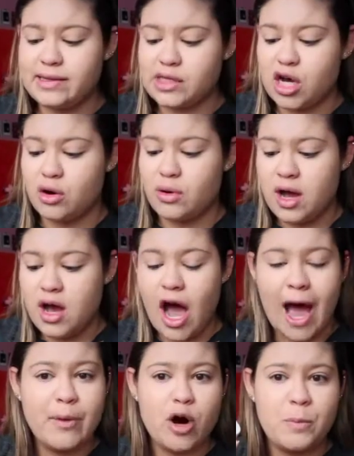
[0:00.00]
so
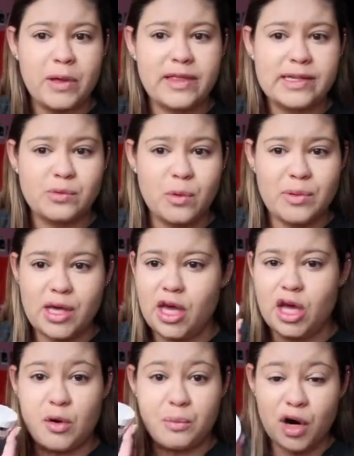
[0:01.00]
I'm hoping this will
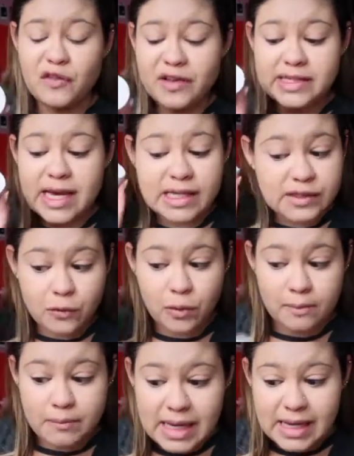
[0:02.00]
be perfect size for
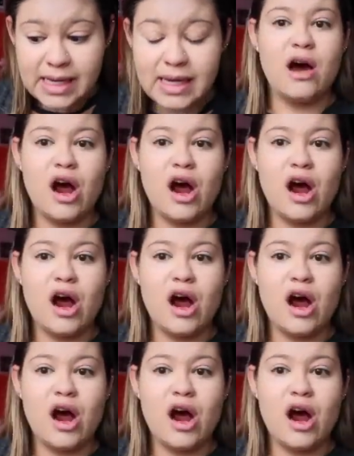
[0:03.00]
me.